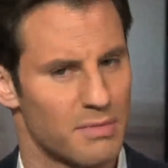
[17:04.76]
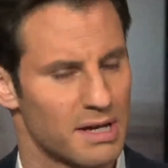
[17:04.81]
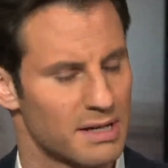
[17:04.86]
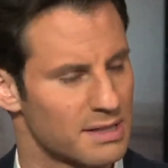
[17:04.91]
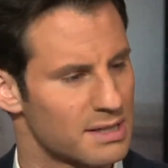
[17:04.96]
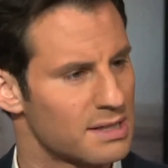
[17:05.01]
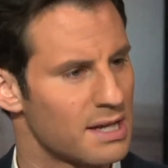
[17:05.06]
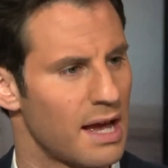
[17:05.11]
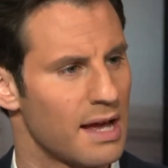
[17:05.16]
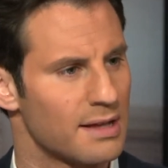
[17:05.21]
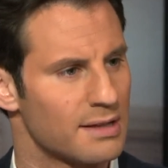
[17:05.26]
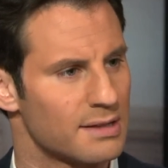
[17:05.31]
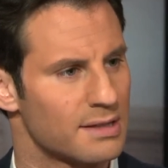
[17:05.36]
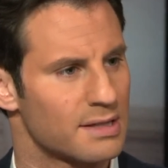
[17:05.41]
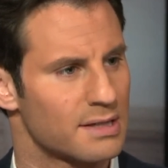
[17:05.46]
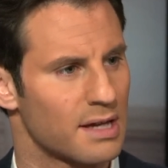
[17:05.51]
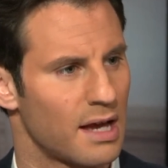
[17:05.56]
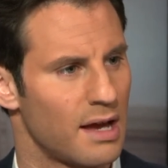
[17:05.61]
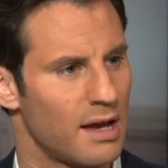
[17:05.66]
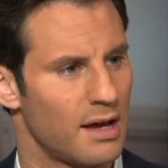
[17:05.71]
make
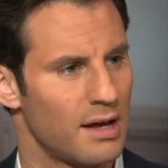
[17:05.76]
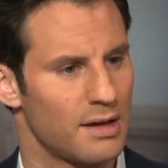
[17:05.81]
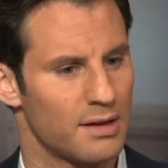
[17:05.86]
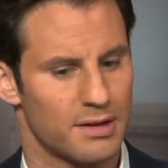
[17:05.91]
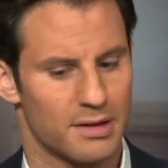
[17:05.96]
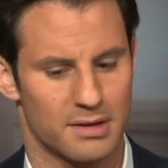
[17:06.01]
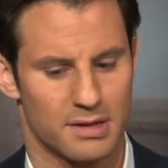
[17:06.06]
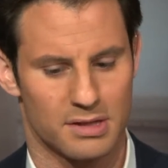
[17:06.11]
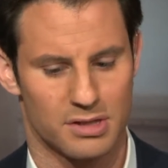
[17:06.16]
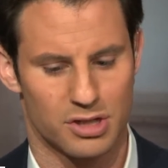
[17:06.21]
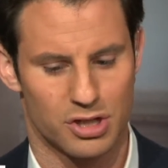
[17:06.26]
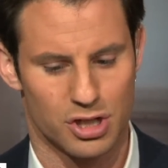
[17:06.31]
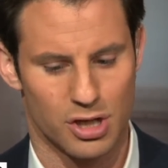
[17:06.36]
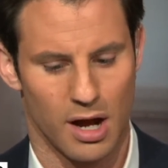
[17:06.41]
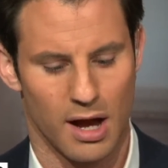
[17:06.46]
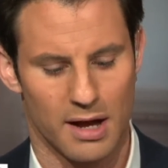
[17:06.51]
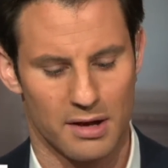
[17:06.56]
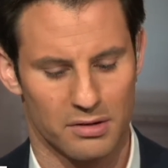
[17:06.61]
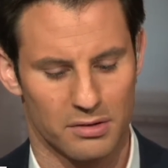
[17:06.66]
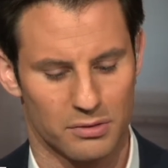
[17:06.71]
sense uh, that this
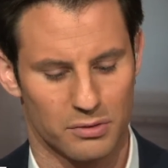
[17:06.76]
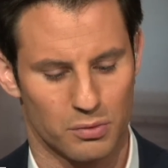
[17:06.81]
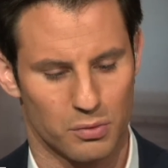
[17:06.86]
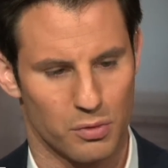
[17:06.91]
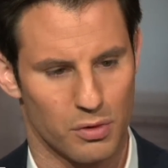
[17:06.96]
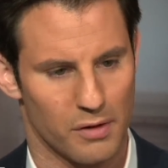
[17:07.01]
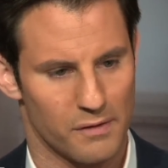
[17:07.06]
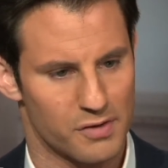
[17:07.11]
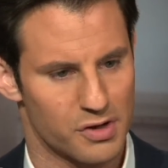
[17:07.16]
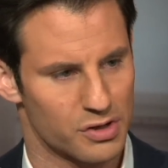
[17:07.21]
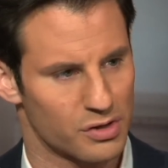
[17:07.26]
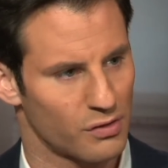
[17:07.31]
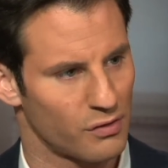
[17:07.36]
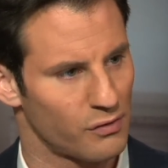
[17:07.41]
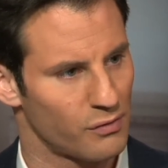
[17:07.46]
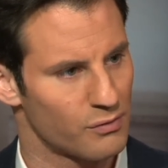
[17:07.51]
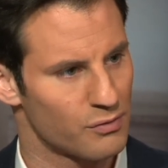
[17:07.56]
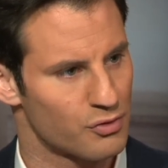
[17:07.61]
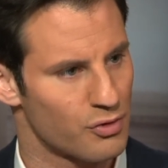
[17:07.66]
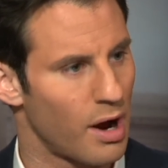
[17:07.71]
child would have
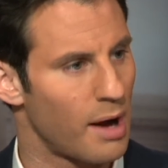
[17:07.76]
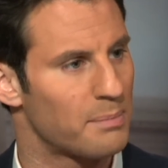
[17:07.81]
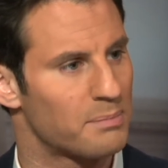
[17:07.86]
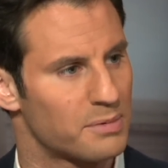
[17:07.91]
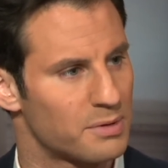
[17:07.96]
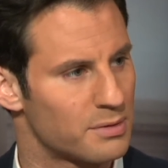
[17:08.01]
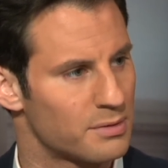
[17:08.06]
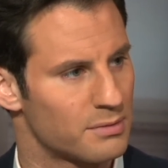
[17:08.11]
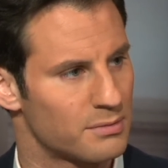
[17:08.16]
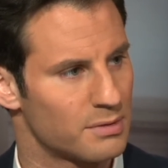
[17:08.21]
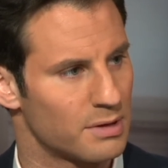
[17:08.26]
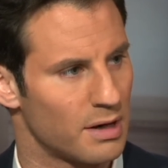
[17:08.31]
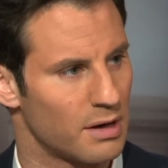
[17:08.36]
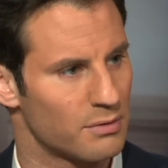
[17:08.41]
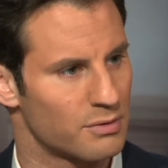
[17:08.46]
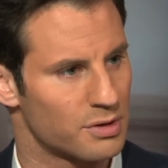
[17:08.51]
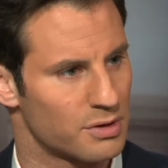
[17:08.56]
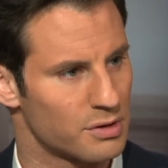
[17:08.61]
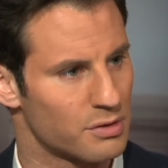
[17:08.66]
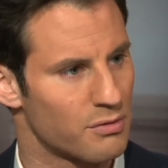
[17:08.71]
just dropped, you
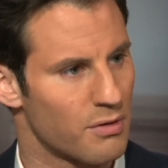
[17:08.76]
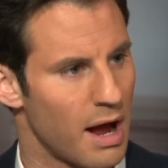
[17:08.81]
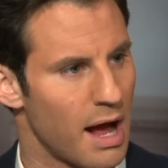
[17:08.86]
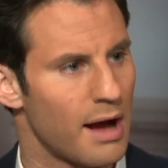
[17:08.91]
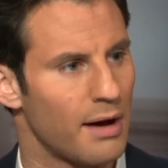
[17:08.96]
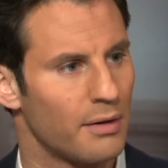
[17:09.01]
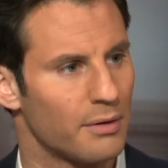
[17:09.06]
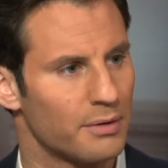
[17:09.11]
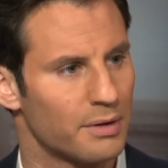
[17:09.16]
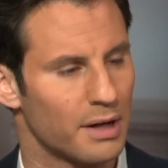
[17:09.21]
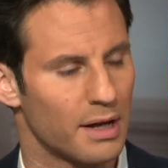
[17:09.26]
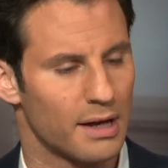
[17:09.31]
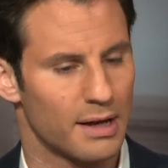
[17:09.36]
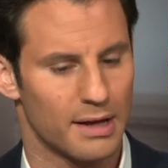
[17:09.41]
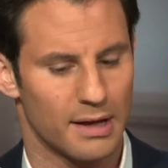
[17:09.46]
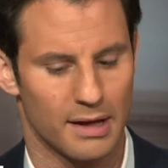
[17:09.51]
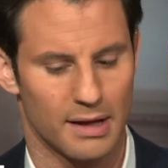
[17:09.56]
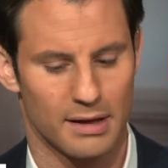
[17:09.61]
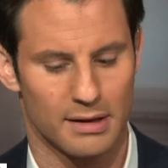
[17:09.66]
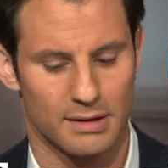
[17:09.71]
know, to the ground uh,
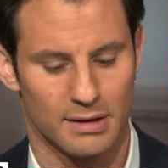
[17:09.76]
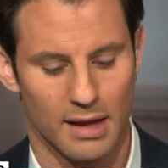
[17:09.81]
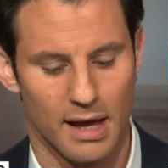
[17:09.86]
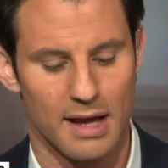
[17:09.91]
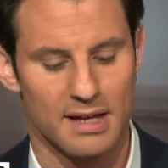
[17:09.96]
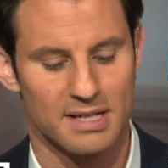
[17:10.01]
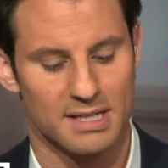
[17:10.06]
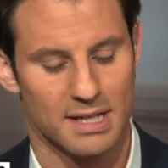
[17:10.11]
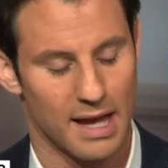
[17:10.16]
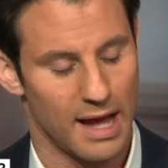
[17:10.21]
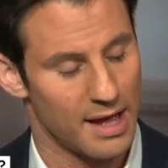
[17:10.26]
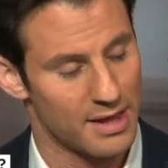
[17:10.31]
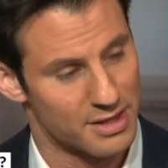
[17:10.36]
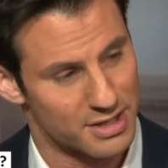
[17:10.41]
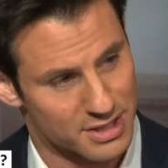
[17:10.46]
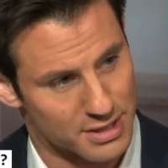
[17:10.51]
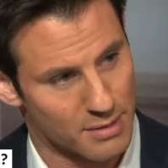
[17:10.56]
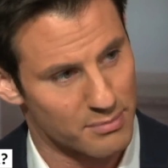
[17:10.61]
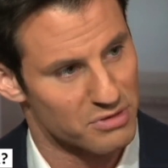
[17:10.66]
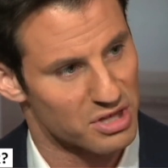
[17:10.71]
unless
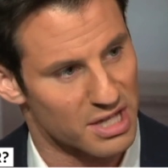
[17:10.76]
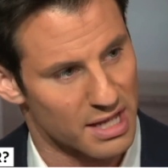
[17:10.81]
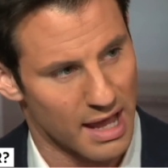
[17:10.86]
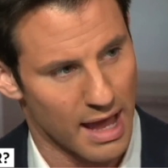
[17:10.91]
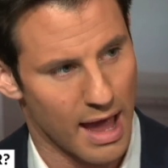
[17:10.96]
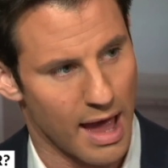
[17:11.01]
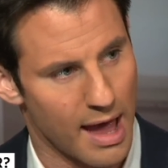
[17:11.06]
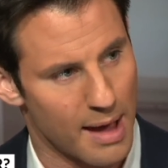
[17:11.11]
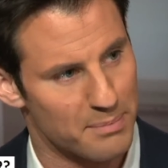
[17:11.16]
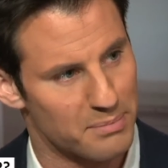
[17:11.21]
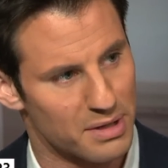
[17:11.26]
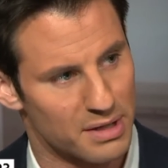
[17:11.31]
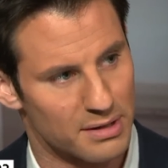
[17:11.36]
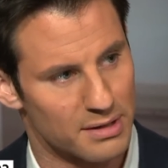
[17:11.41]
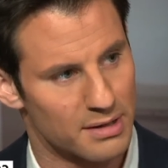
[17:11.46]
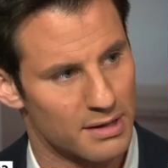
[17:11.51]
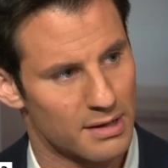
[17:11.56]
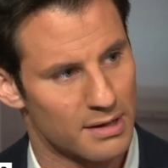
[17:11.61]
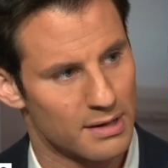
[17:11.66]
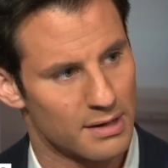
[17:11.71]
something
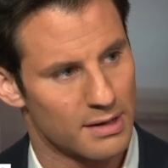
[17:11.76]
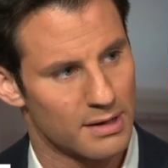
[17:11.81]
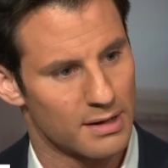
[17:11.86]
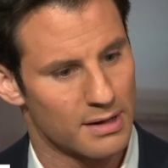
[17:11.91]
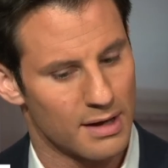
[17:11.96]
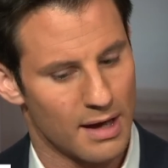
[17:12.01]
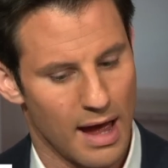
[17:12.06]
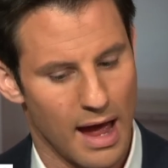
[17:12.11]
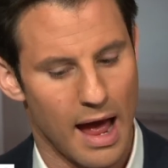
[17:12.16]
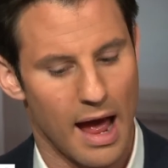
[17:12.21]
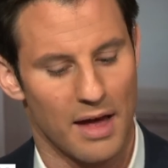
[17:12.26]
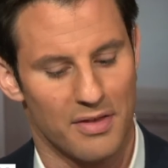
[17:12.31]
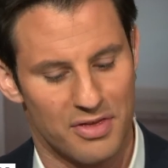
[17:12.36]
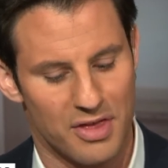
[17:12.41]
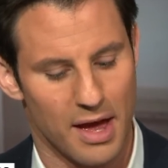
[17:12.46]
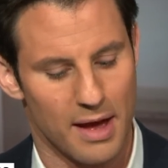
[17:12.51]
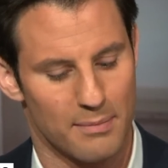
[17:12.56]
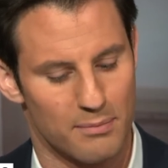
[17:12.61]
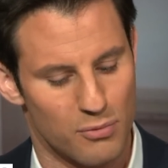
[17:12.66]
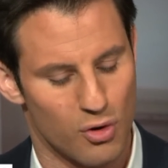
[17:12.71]
happened at
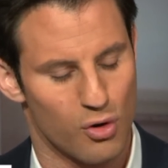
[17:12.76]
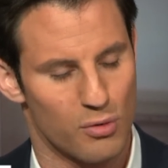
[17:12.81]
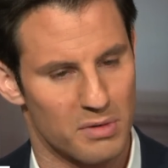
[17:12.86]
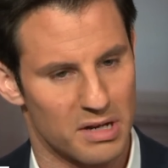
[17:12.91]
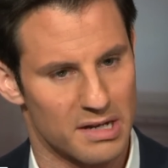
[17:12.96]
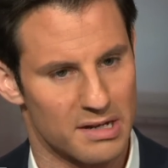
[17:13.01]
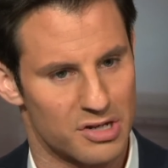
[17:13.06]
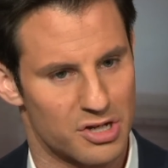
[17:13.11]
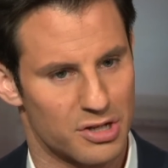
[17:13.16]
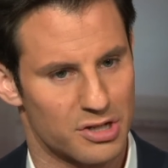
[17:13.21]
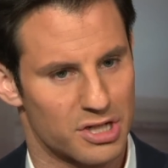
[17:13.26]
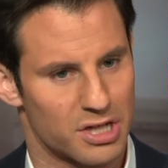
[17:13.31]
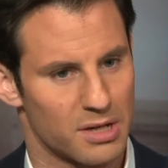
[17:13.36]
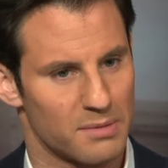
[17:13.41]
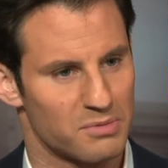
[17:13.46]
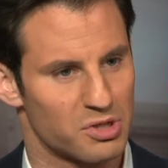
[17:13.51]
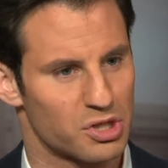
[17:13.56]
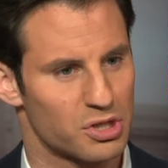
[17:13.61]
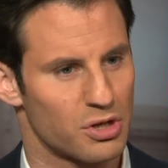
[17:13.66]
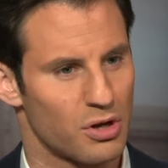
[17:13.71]
that moment. It just
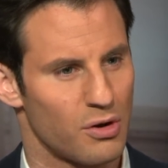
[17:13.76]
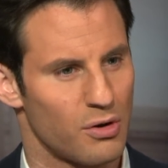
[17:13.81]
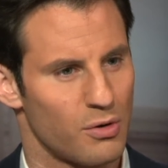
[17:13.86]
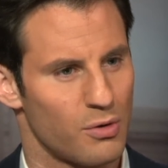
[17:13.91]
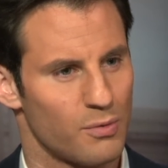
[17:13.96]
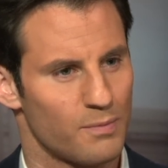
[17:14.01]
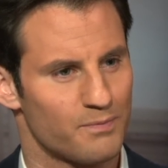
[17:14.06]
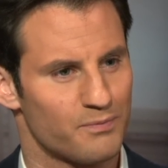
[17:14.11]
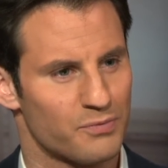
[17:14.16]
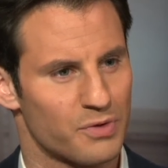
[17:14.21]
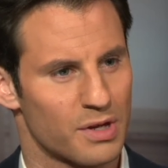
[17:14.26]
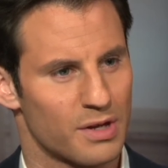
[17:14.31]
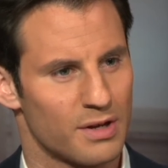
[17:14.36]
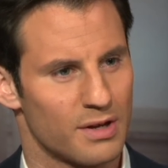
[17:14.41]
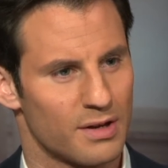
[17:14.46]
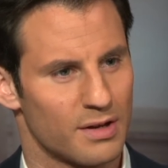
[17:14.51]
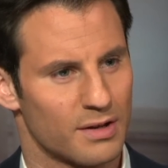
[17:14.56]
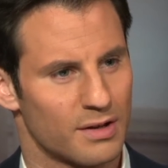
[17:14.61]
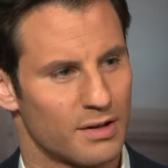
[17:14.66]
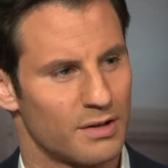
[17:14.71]
seems so
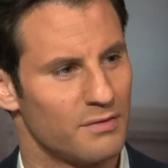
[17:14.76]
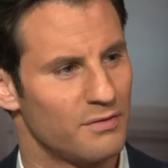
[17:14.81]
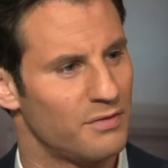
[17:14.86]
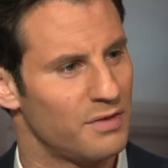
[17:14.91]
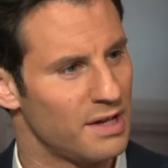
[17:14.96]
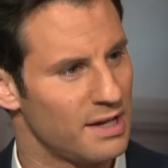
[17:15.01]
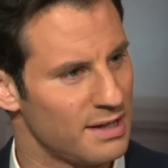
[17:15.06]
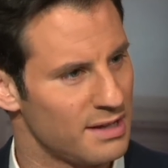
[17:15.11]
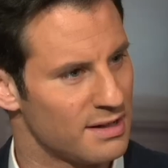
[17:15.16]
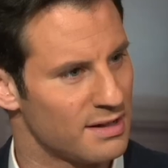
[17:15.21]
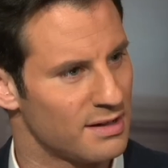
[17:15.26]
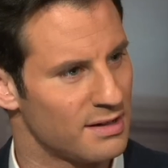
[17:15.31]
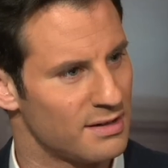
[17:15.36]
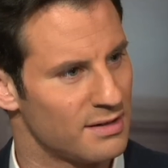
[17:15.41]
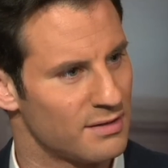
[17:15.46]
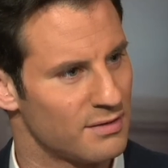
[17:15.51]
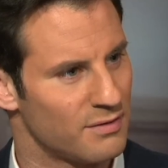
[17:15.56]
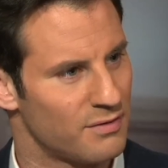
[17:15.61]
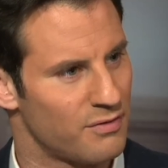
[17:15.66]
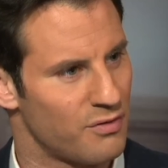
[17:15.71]

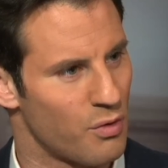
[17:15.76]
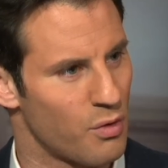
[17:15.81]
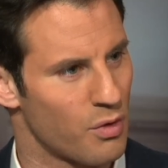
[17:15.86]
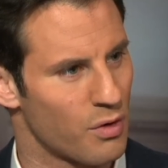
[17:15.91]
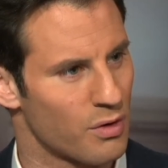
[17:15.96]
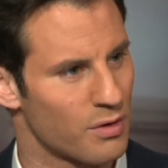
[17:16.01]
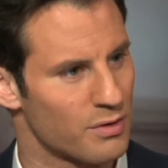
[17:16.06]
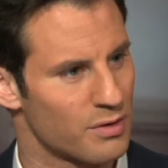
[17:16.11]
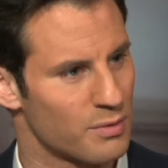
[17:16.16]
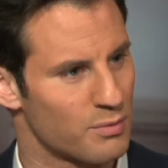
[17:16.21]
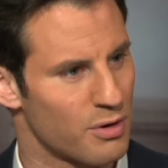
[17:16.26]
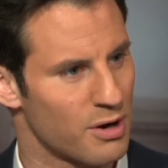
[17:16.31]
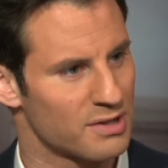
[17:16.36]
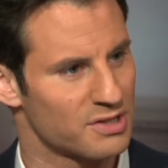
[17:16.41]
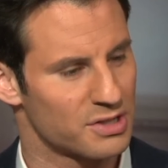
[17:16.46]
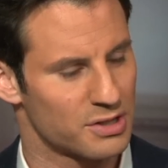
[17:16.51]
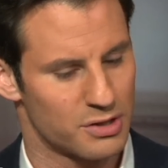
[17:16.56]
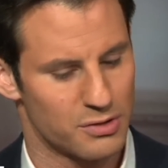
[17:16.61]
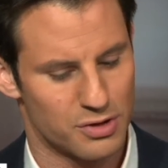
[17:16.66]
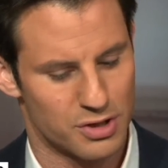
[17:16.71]
convenient for the
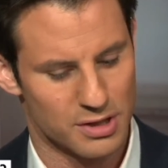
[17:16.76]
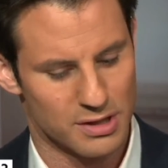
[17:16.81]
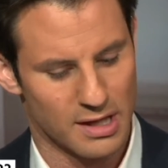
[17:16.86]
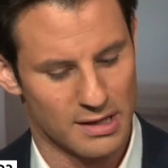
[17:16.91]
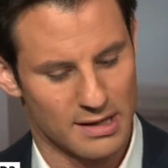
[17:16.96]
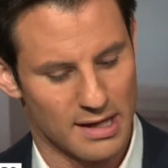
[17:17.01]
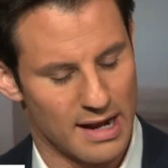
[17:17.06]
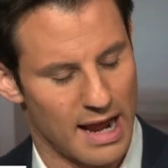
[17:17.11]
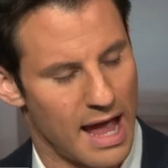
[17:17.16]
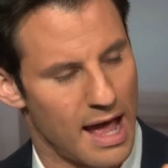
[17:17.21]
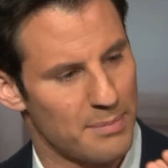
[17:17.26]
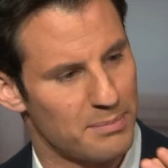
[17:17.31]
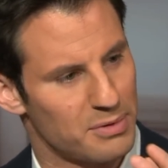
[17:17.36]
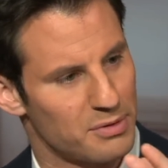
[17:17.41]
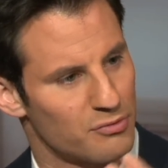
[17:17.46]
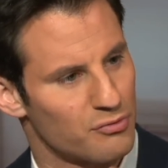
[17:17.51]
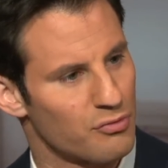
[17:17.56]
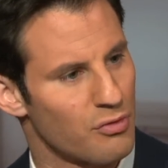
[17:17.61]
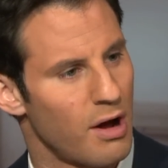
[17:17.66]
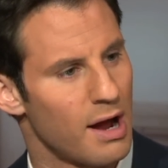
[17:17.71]
prosecution that that
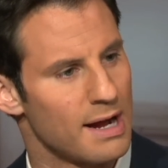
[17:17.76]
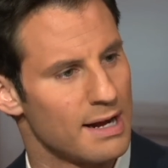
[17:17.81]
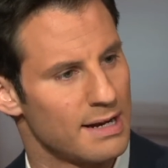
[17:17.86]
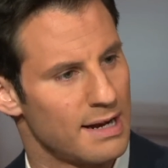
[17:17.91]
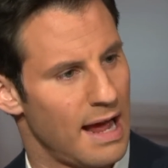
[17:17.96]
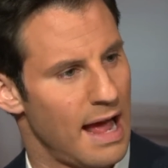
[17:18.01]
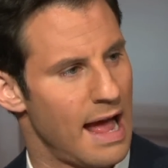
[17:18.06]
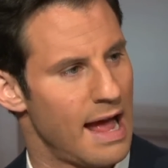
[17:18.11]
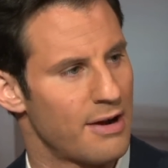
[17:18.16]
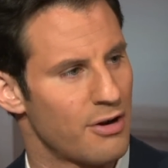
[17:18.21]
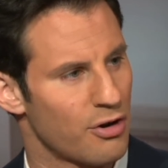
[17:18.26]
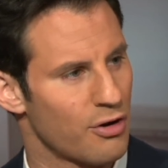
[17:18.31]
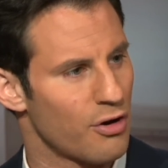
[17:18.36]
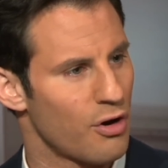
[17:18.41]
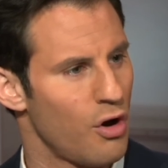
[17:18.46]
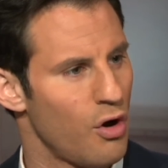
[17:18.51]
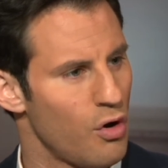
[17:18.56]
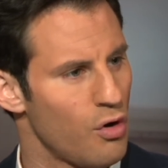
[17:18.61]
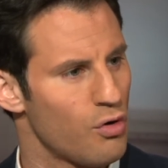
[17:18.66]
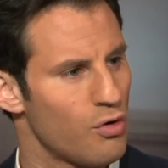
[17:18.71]
happened right at her
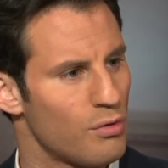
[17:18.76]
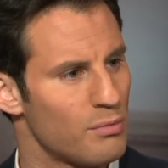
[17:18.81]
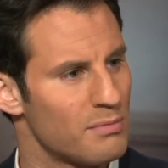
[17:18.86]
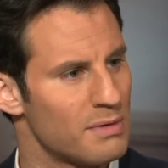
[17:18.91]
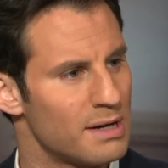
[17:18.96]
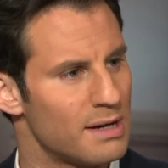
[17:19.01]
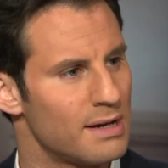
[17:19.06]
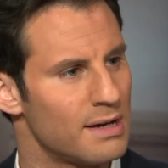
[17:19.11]
home.